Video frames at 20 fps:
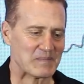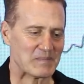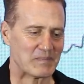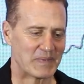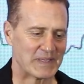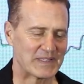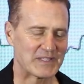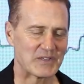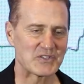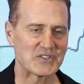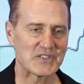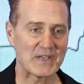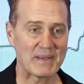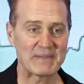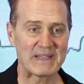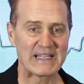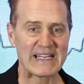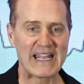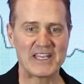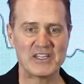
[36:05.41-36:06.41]
But there's
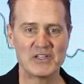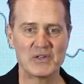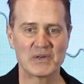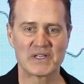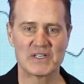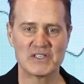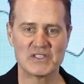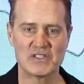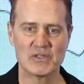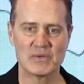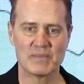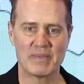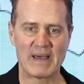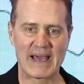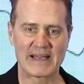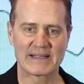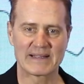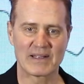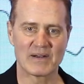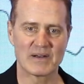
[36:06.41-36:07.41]
something that you can do
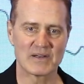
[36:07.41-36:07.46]
back there.